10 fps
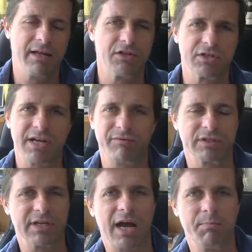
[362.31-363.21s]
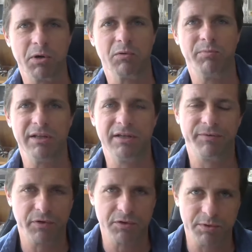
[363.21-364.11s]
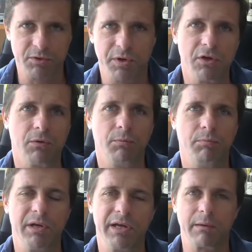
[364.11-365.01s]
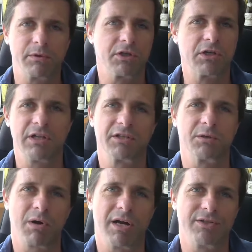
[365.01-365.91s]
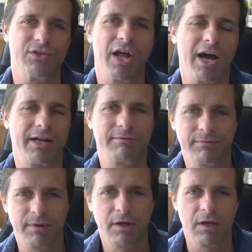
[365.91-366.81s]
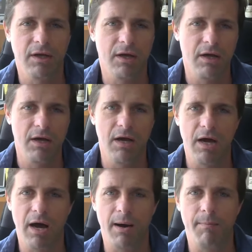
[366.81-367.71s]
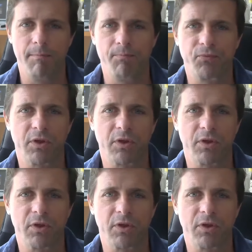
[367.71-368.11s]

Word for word: just have a typo be the difference between you being able to collect your prize and not. Um,